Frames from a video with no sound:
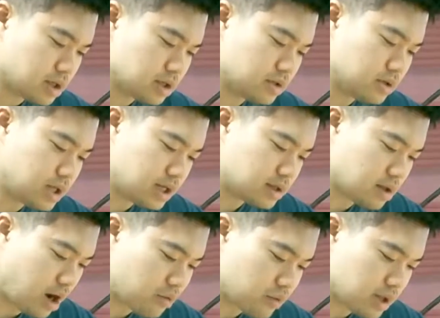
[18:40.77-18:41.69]
Could he
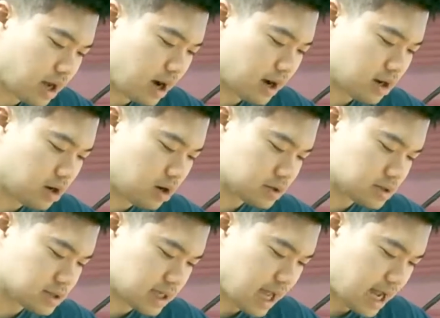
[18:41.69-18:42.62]
not rely on the
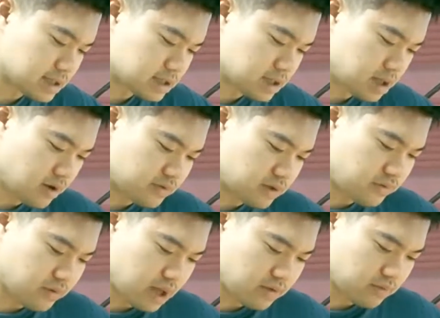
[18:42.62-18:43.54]
sagacity of the
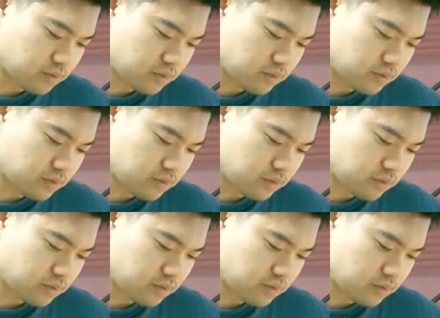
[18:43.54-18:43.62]
faithful